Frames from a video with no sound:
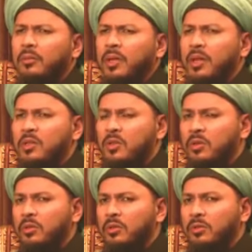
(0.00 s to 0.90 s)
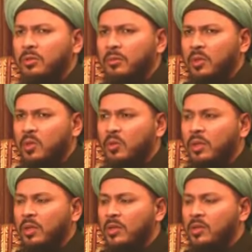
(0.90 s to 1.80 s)
But as you
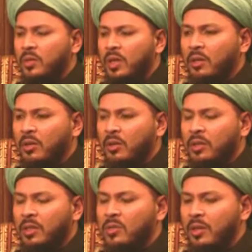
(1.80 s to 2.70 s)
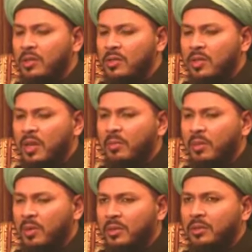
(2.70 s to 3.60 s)
mature, as you older, as you understand
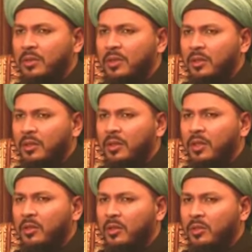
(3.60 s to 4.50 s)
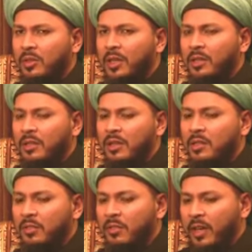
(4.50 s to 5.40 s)
more, then you know that there
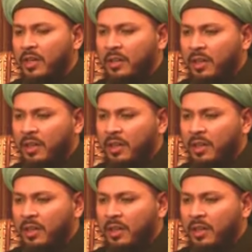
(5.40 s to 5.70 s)
is a fake